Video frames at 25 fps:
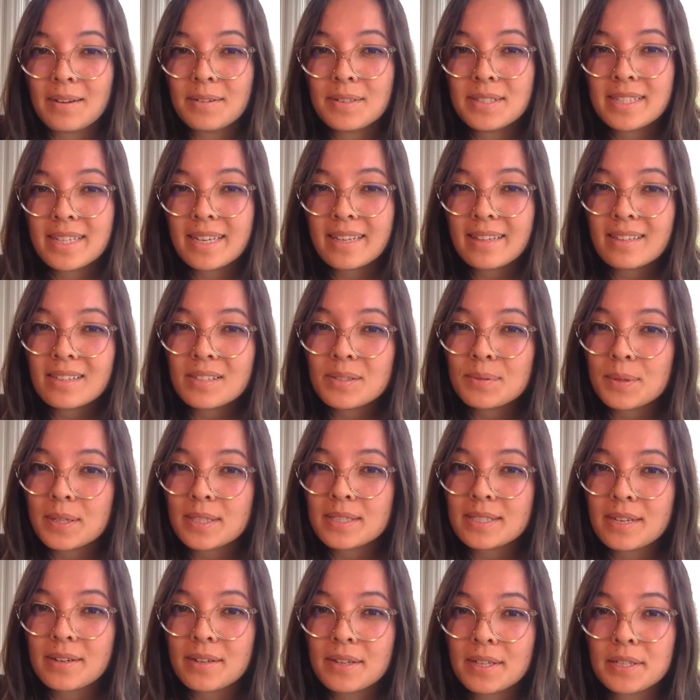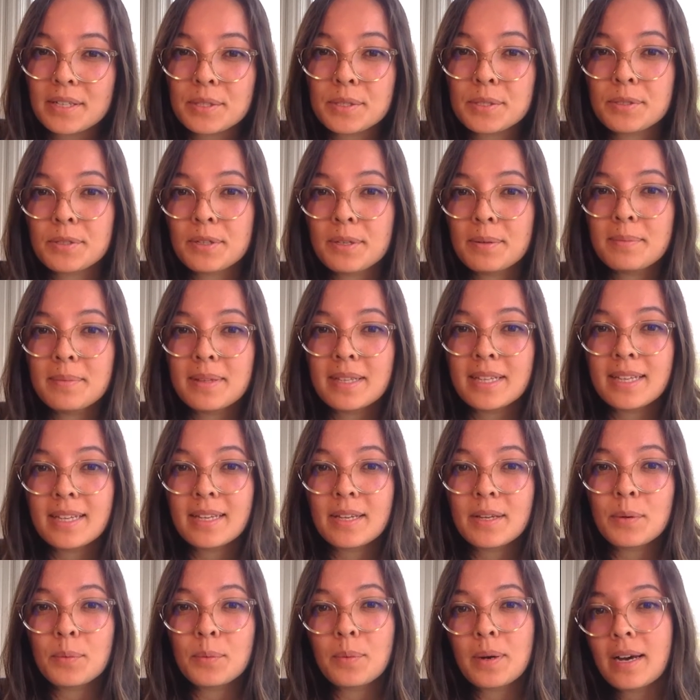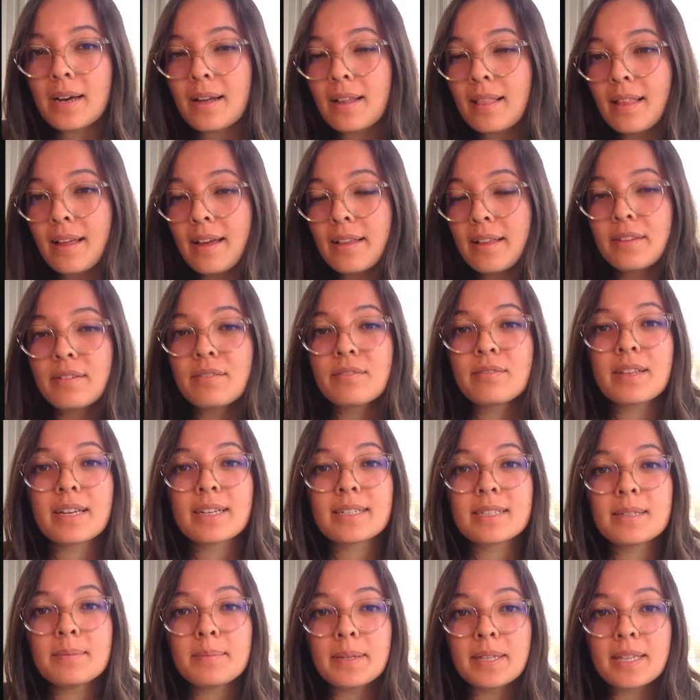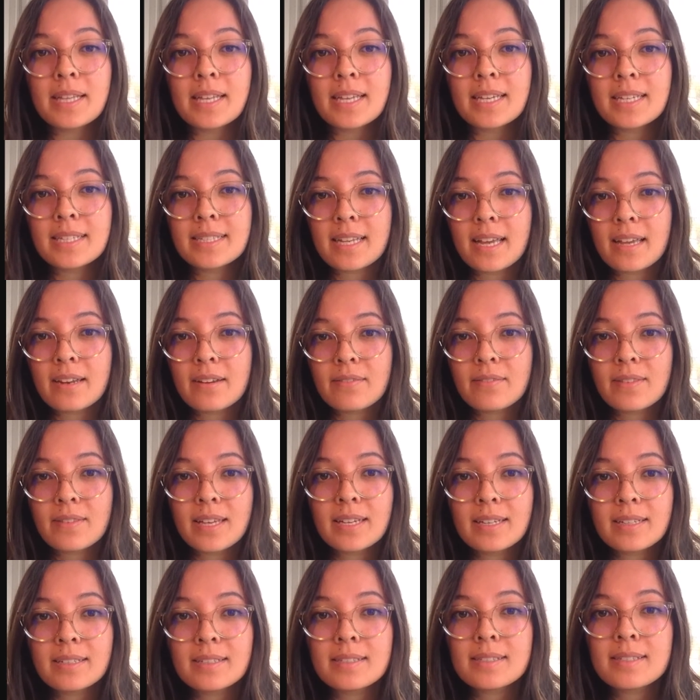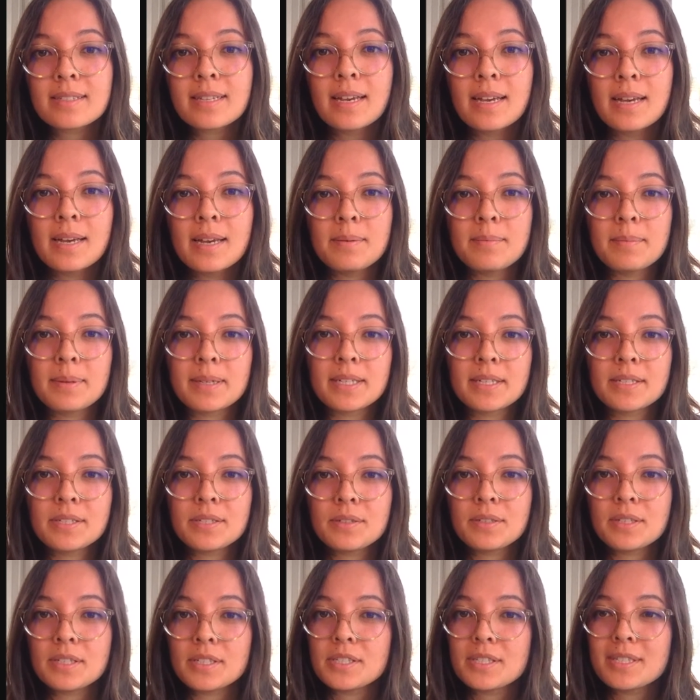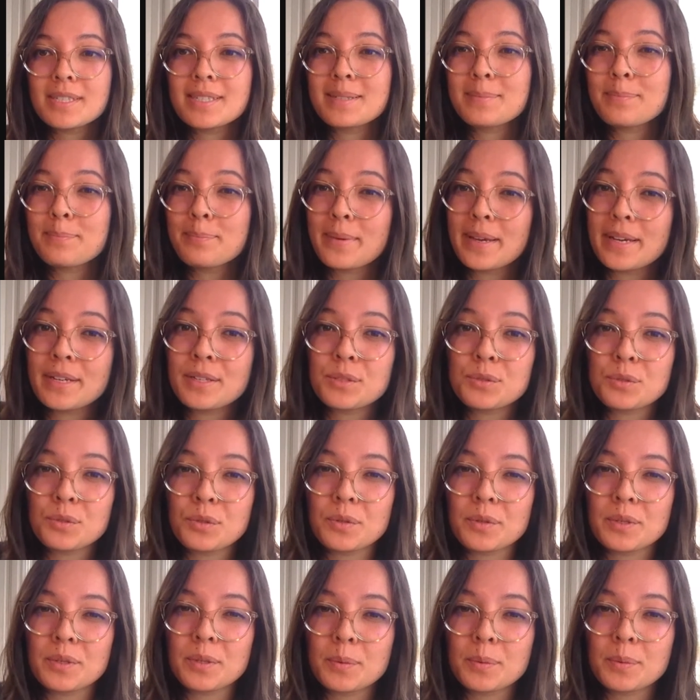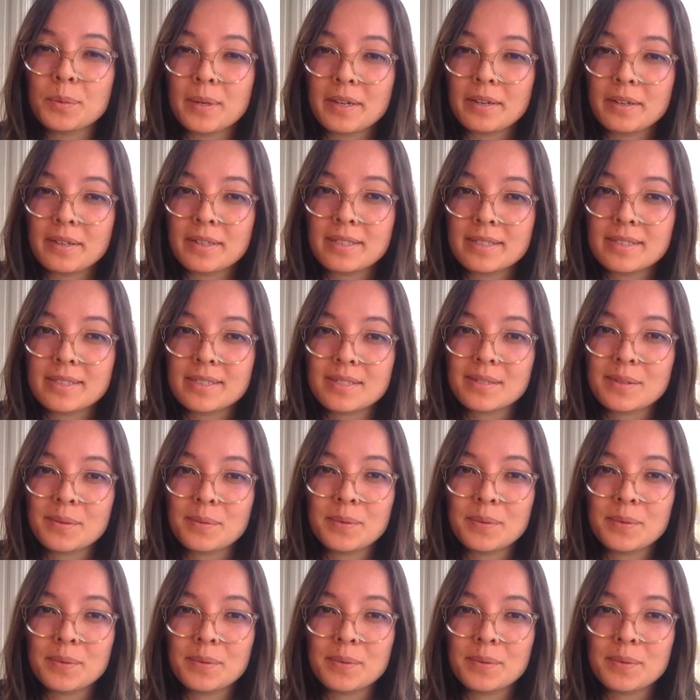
I would say this worked out extremely well on the flexibility side of things because you could just make Druid queries,